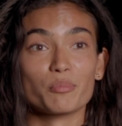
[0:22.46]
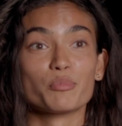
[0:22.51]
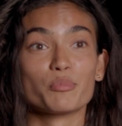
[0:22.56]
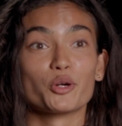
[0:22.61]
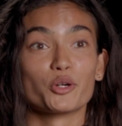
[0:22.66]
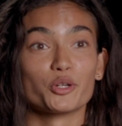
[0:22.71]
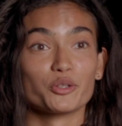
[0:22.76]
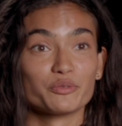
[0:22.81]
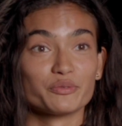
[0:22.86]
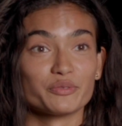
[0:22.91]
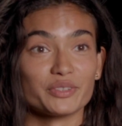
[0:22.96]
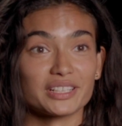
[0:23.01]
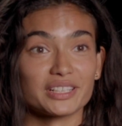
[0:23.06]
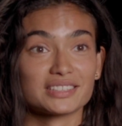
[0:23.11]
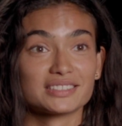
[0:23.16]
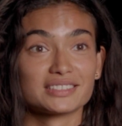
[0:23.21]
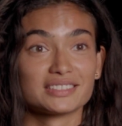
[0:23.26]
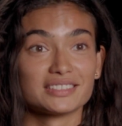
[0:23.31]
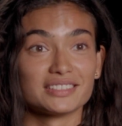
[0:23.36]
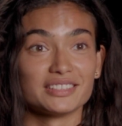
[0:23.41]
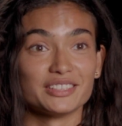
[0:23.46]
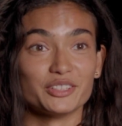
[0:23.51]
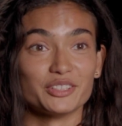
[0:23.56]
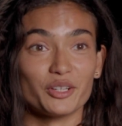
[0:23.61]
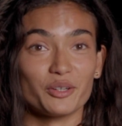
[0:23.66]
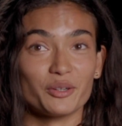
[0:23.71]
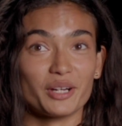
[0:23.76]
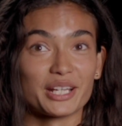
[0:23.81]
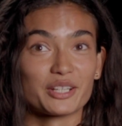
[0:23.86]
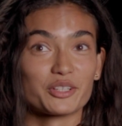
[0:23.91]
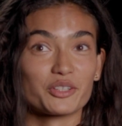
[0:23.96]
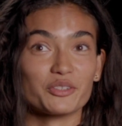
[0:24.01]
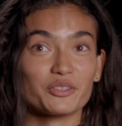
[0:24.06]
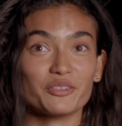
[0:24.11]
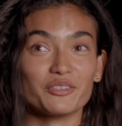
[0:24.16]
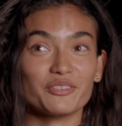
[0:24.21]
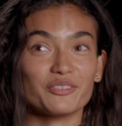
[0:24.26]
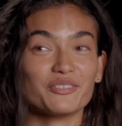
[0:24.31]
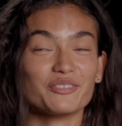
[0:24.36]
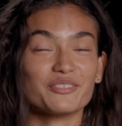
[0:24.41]
the perfect, you know, I
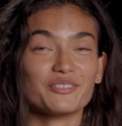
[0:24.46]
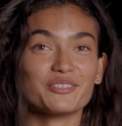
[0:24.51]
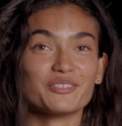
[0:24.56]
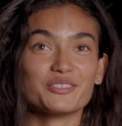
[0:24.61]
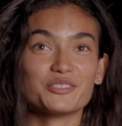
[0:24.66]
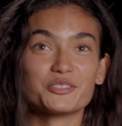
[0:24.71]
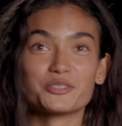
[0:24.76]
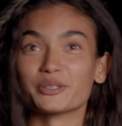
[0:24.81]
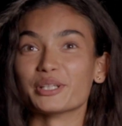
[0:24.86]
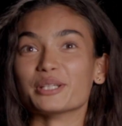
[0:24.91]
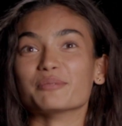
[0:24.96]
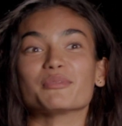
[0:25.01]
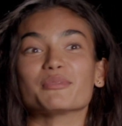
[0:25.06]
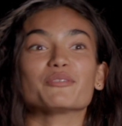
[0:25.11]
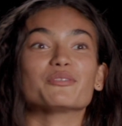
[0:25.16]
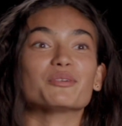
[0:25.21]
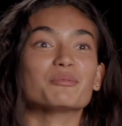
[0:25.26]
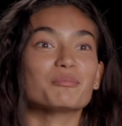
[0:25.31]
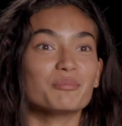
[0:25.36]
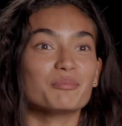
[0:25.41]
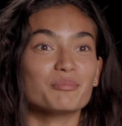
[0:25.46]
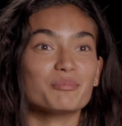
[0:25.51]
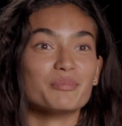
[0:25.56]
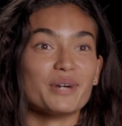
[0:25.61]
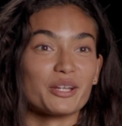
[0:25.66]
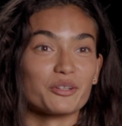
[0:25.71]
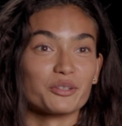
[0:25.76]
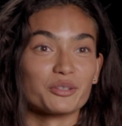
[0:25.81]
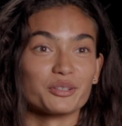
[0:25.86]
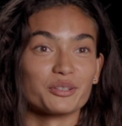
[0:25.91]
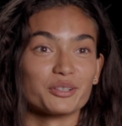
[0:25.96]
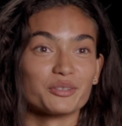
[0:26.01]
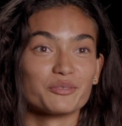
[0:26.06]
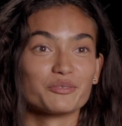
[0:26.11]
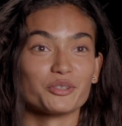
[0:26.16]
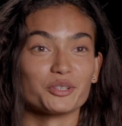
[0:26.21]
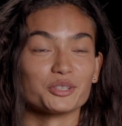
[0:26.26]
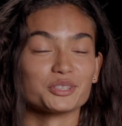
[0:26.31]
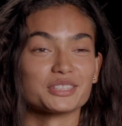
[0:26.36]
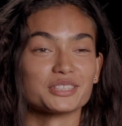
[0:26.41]
couldn't dream of a better
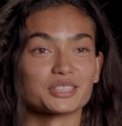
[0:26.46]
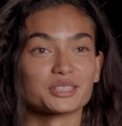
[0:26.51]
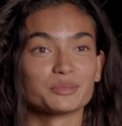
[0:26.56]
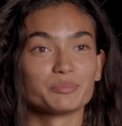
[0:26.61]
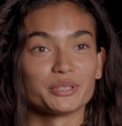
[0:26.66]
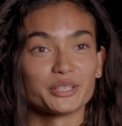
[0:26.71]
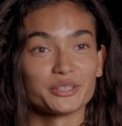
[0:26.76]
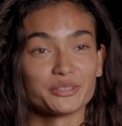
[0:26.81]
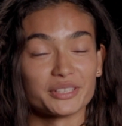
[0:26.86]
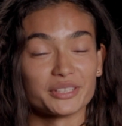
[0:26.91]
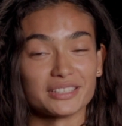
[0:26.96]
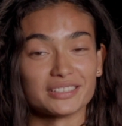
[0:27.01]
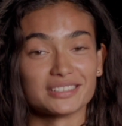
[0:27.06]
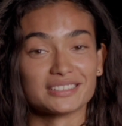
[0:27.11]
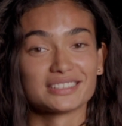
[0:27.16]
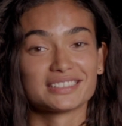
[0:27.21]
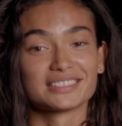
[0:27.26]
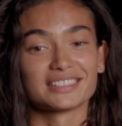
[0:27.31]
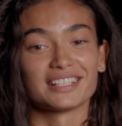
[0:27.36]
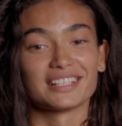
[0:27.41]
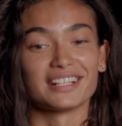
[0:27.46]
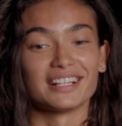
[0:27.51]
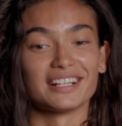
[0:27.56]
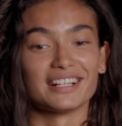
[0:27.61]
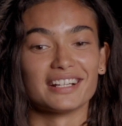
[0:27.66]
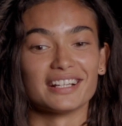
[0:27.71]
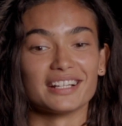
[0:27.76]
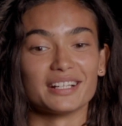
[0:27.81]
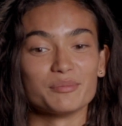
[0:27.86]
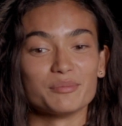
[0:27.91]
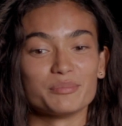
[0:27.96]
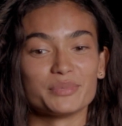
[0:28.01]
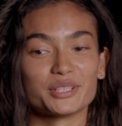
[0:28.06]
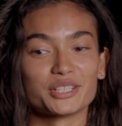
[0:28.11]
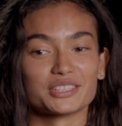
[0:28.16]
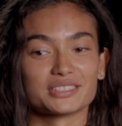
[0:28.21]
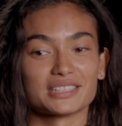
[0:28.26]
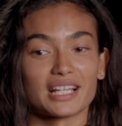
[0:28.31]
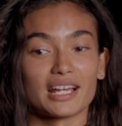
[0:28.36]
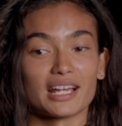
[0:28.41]
first experience uh,
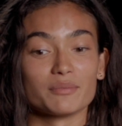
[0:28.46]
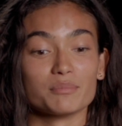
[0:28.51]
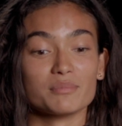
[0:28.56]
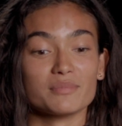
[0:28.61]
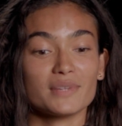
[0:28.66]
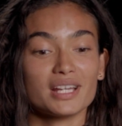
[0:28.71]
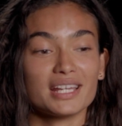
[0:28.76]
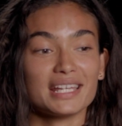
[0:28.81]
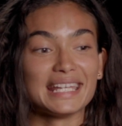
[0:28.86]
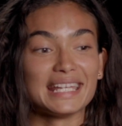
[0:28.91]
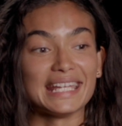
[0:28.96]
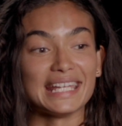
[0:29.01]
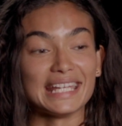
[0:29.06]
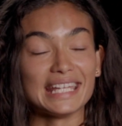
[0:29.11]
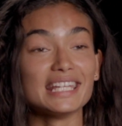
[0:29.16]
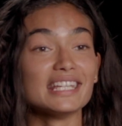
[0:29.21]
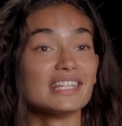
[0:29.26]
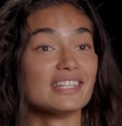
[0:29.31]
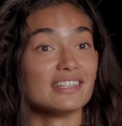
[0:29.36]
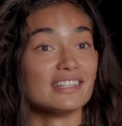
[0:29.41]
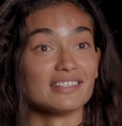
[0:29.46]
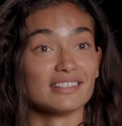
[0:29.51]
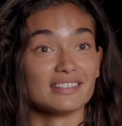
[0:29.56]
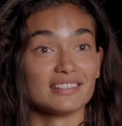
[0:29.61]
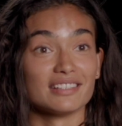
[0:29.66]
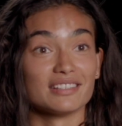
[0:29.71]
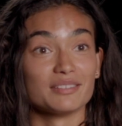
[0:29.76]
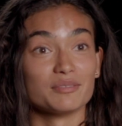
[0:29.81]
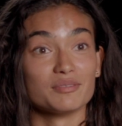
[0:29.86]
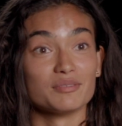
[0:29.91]
because I'm in